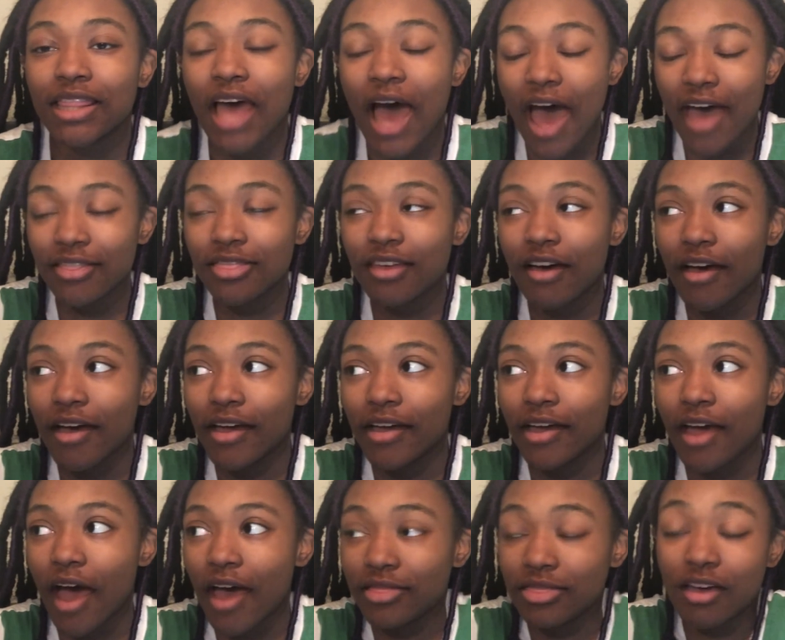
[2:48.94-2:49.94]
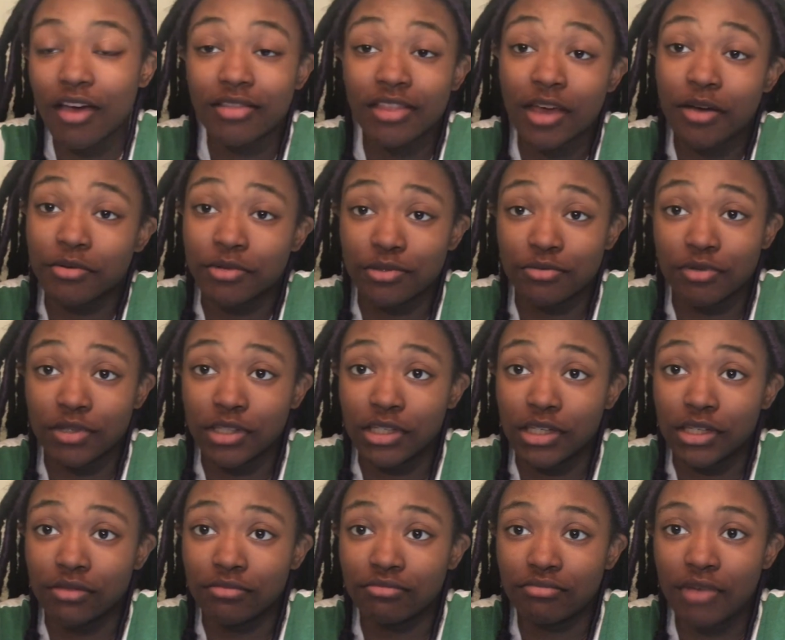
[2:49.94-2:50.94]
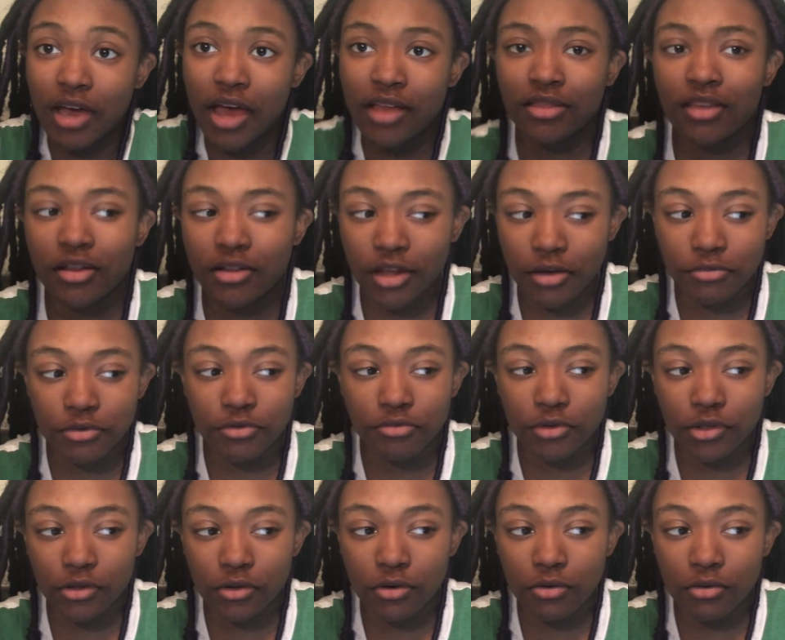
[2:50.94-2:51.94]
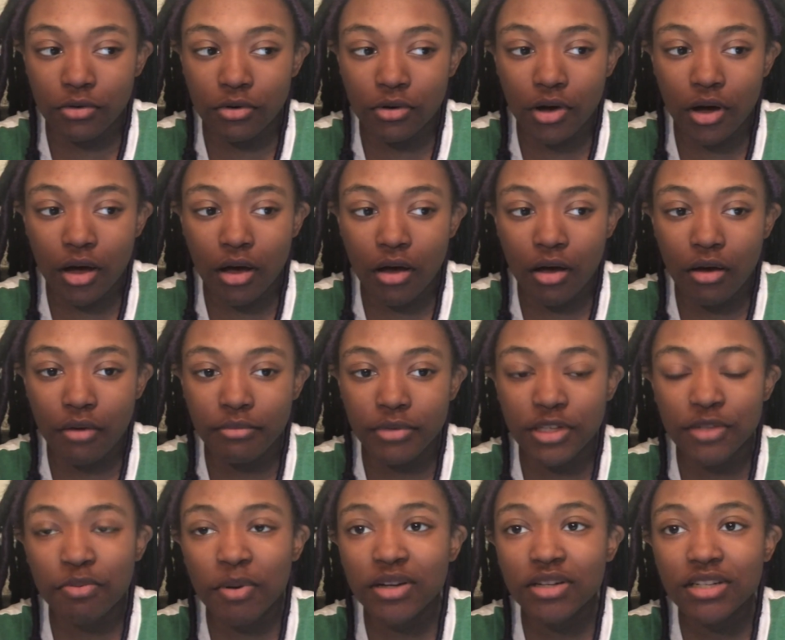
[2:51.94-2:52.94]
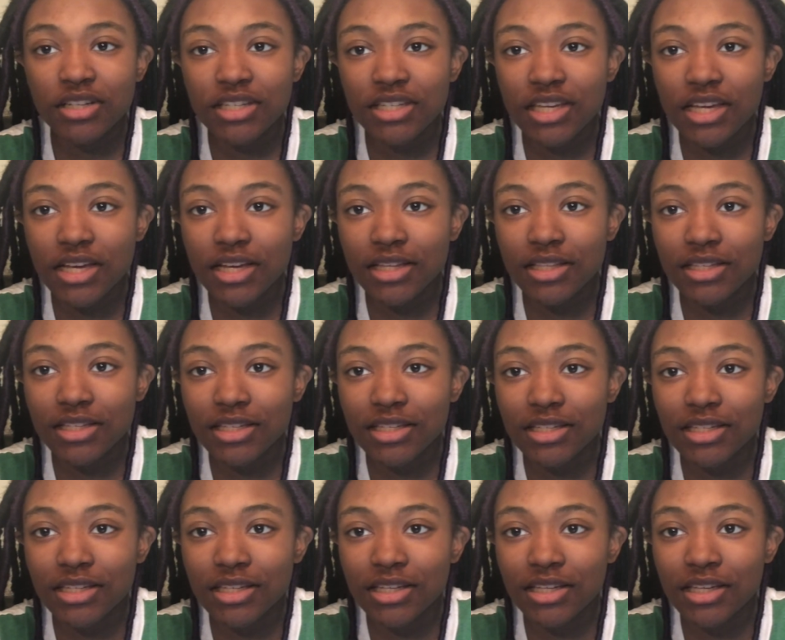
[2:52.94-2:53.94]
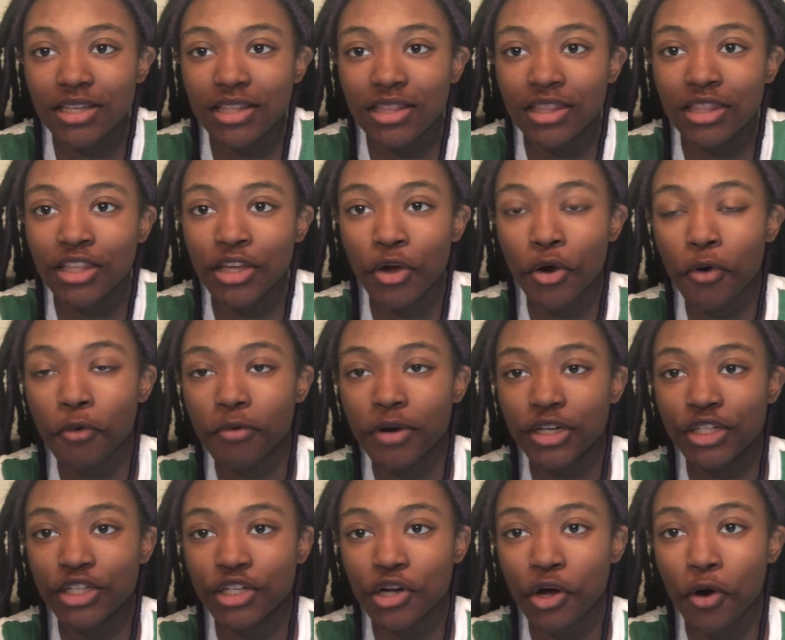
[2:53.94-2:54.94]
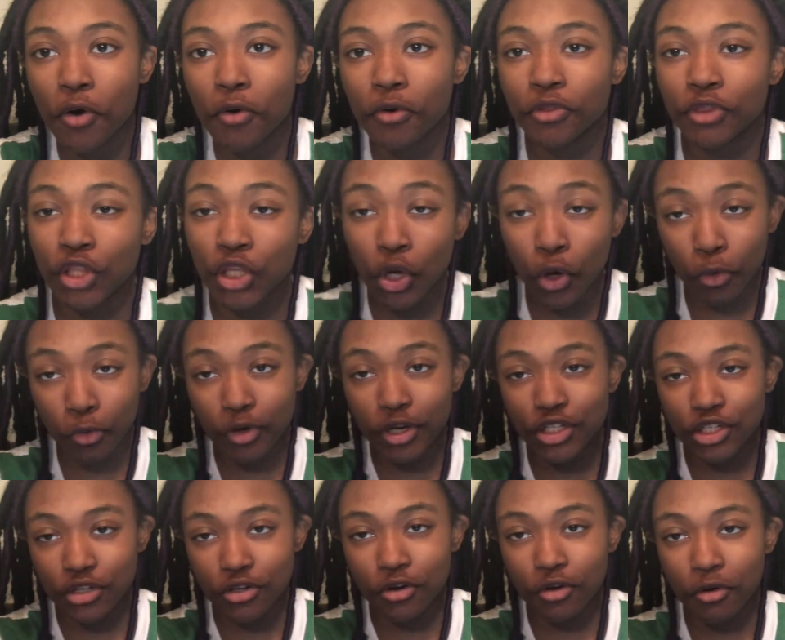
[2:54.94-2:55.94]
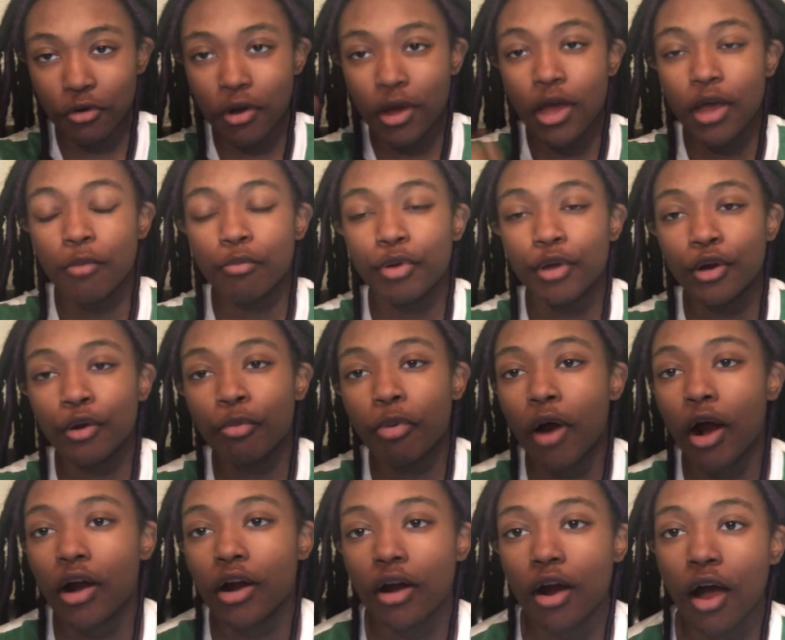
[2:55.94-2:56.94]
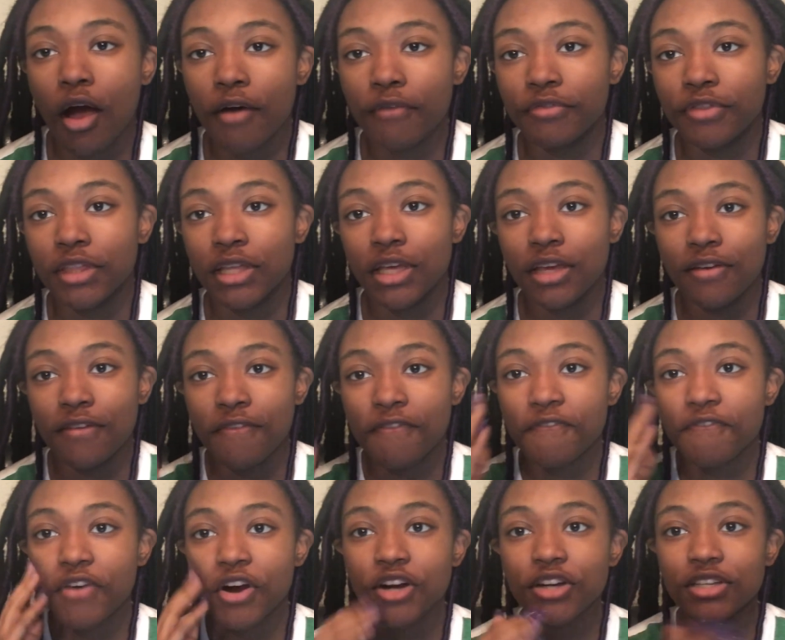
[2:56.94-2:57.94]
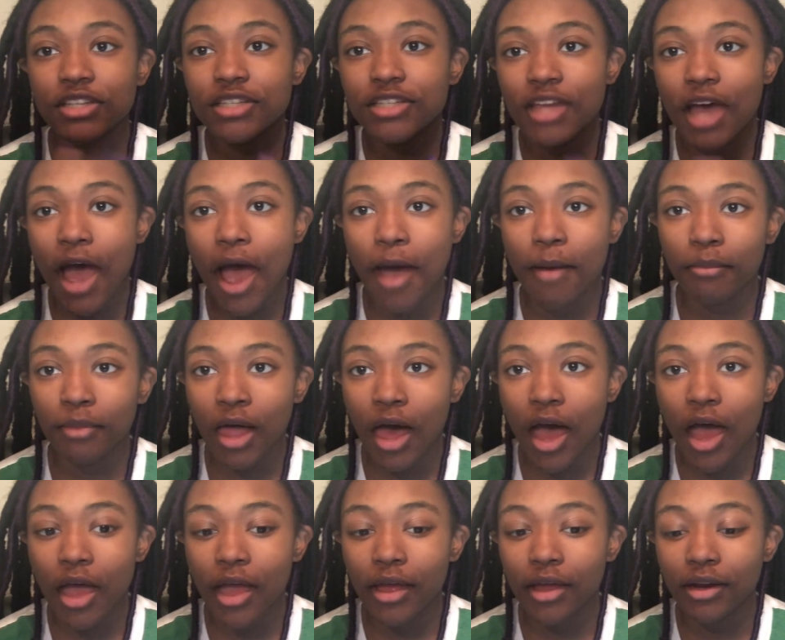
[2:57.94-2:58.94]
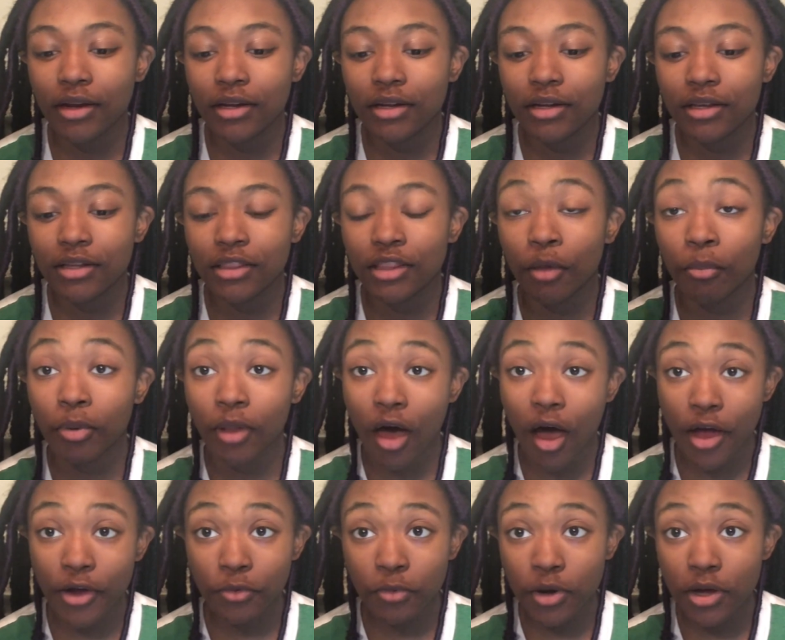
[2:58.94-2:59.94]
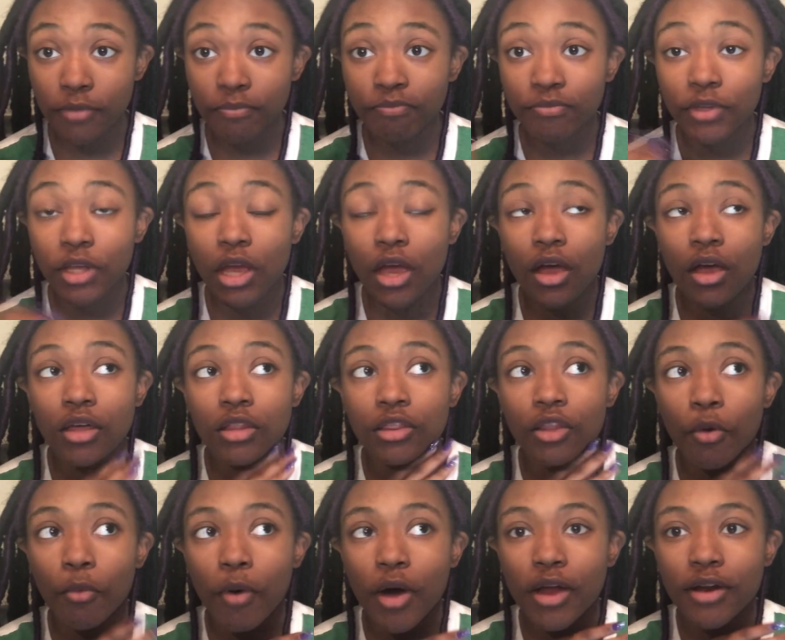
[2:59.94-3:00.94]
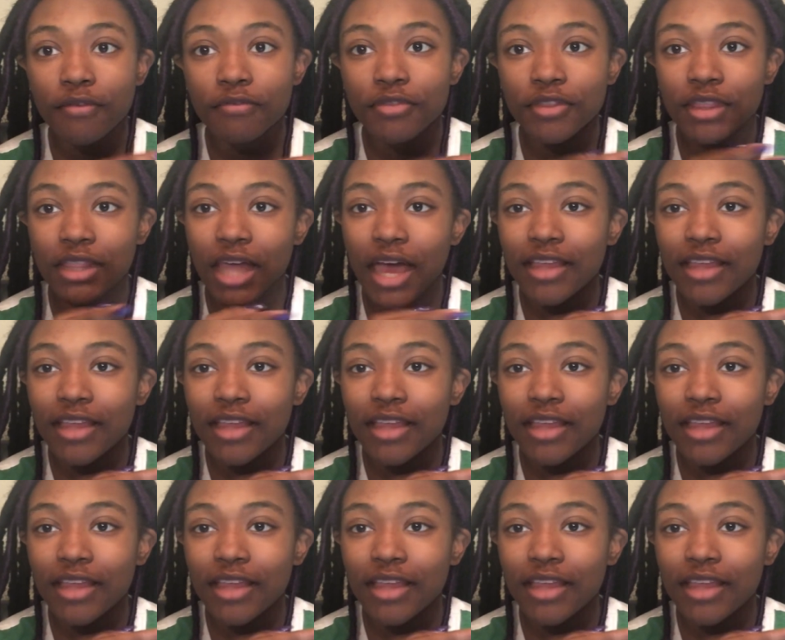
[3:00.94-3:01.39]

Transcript: I thought that was really cool. Especially since the original Peter Parker of the first timeline, the blonde one, the one of